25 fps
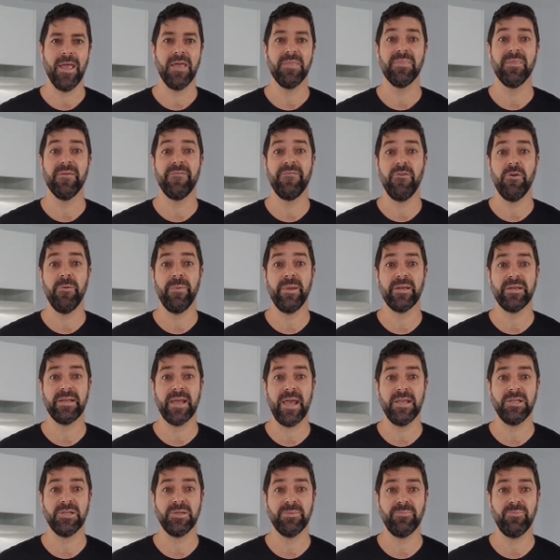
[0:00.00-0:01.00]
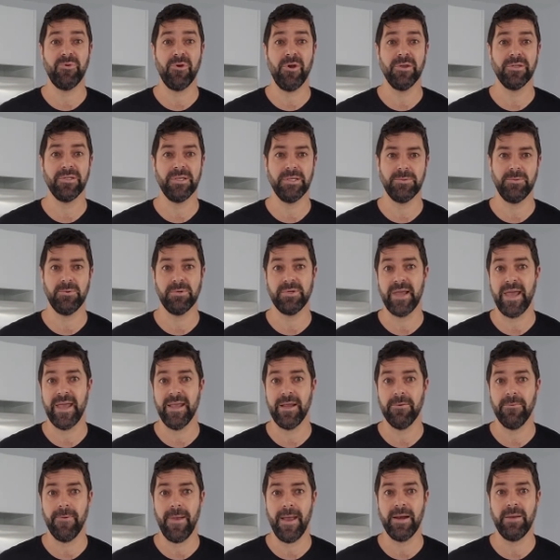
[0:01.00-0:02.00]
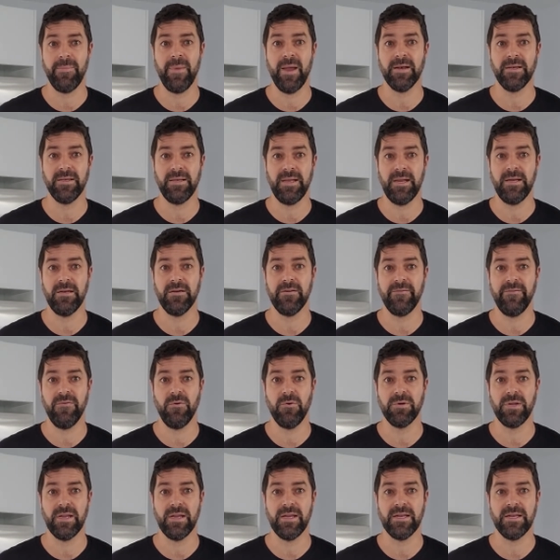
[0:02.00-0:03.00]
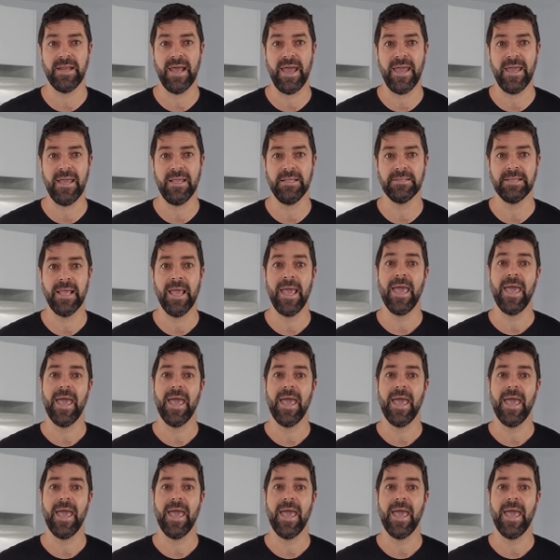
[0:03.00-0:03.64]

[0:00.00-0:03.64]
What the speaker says: The fermentation process will take around about 10 to 14 days.